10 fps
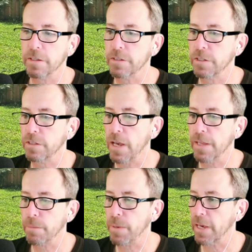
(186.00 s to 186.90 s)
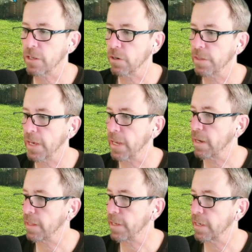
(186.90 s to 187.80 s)
This is not the backyard. That
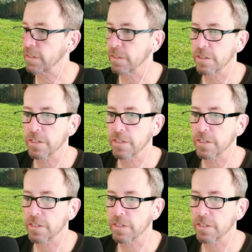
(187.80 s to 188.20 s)
I think is the